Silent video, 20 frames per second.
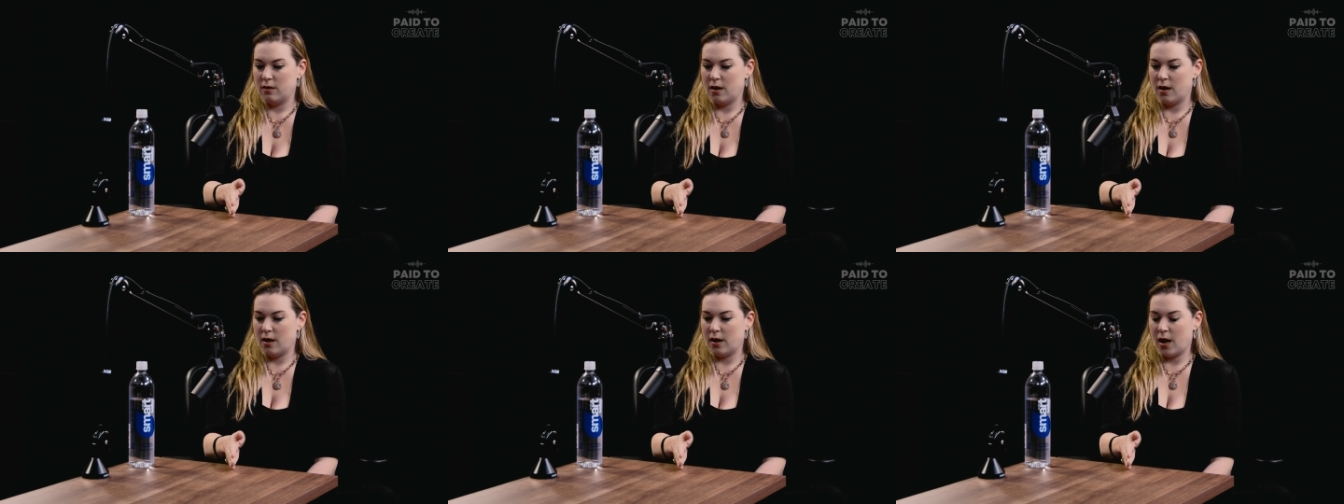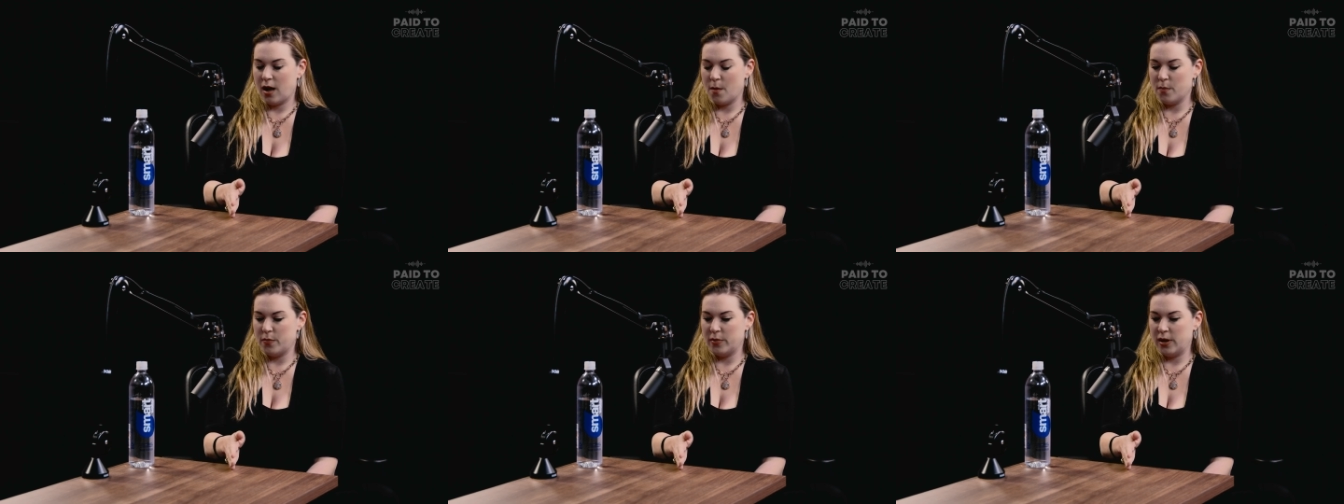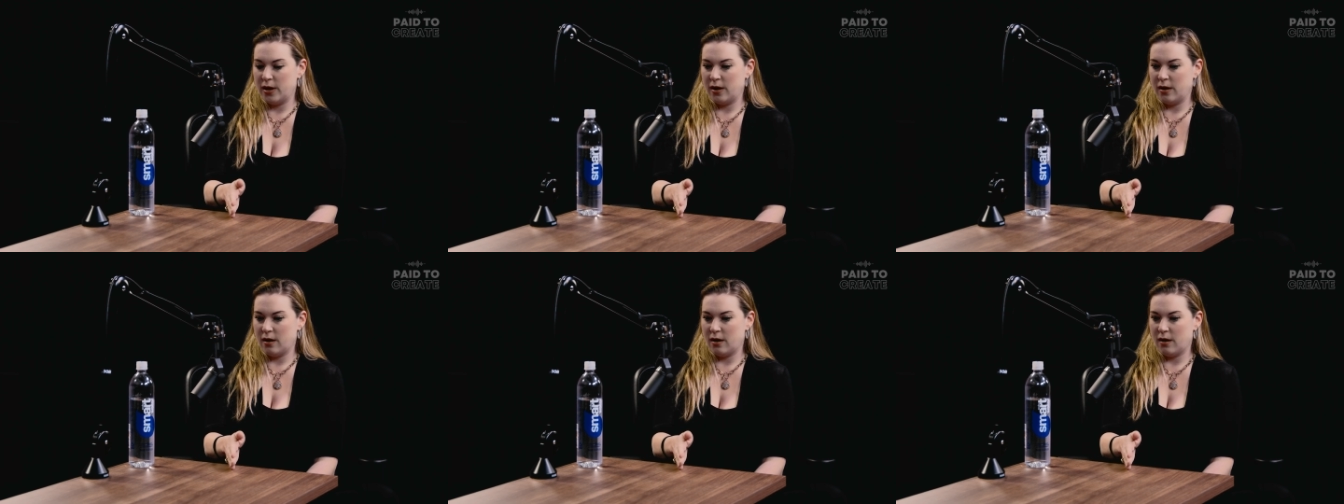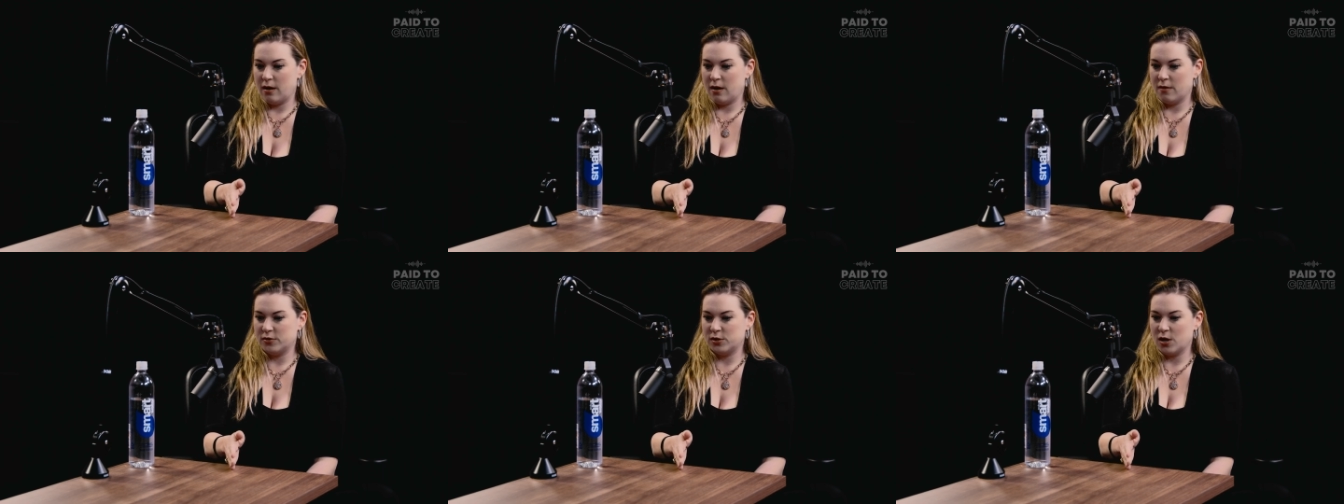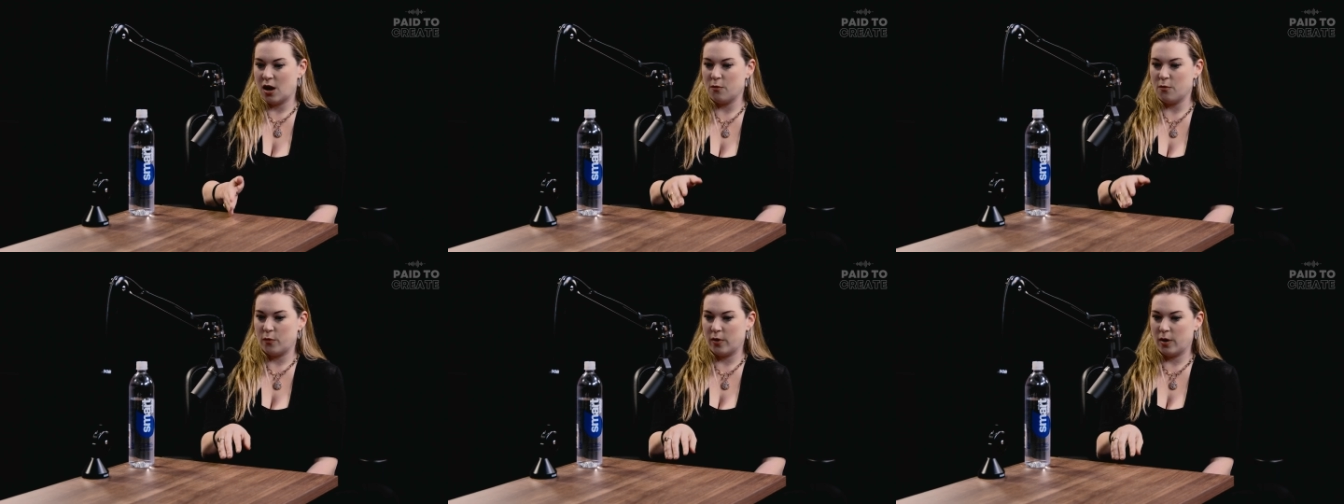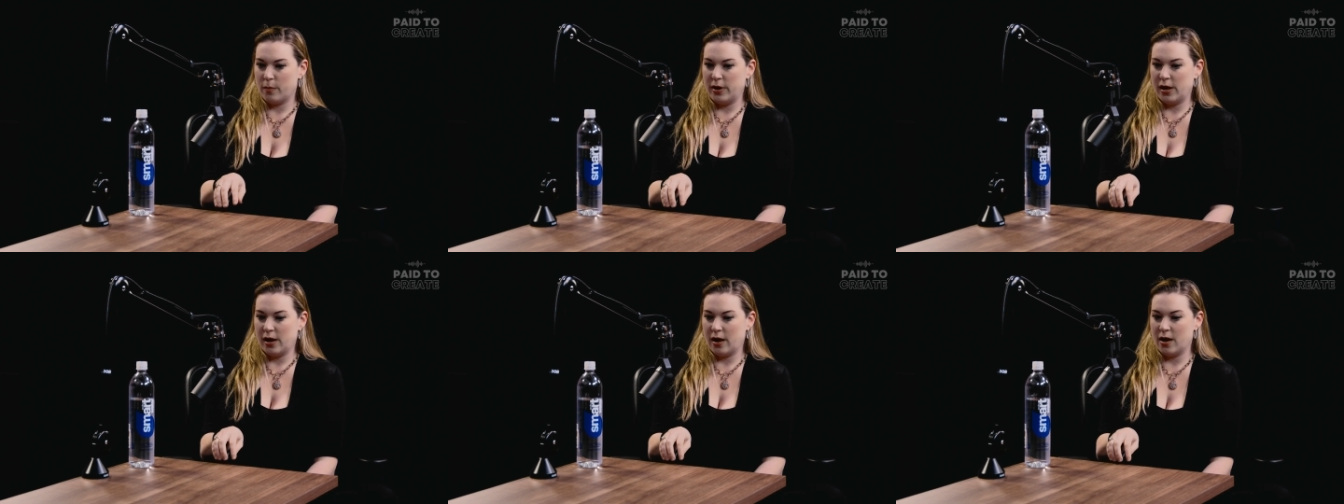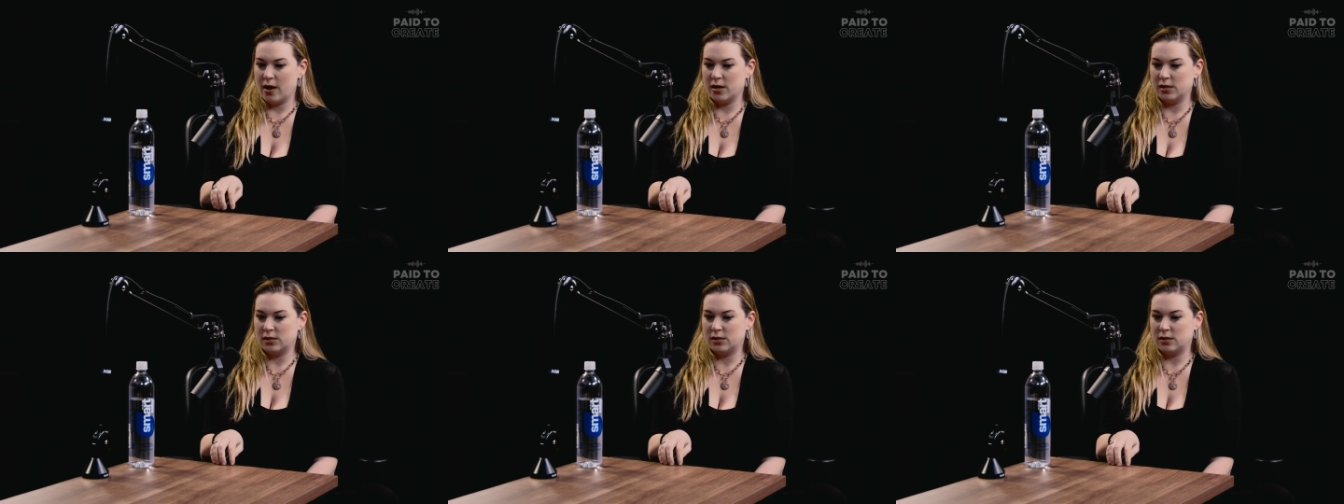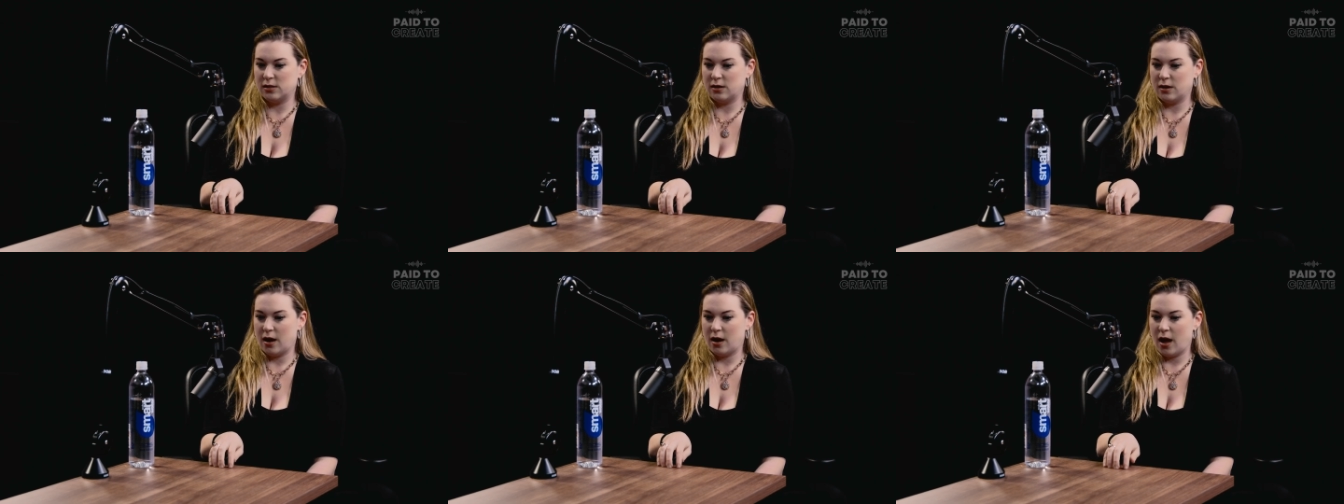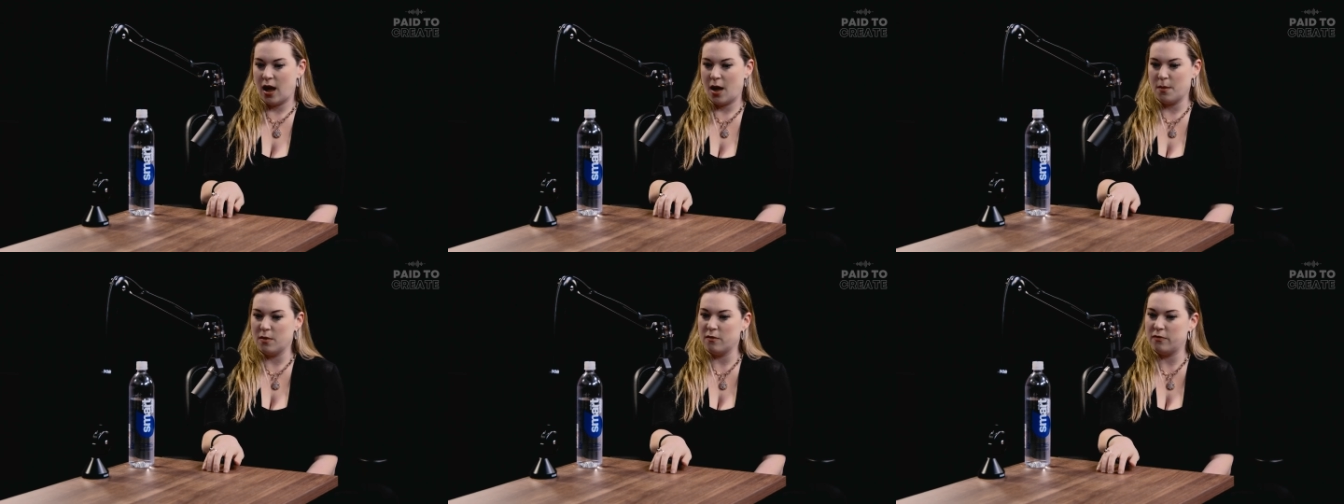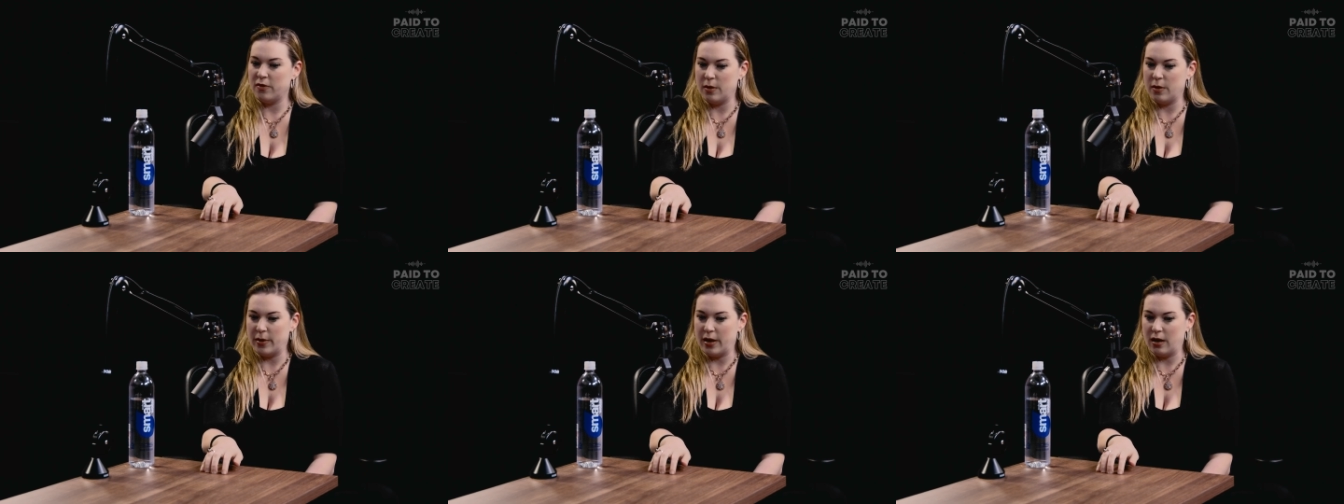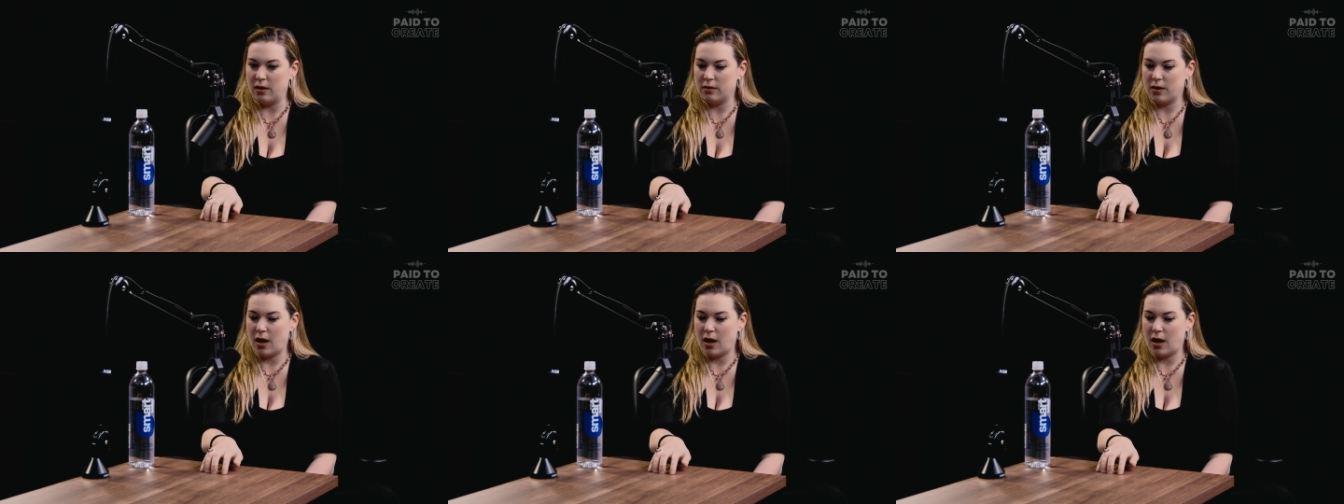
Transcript: a company of software because i'm a female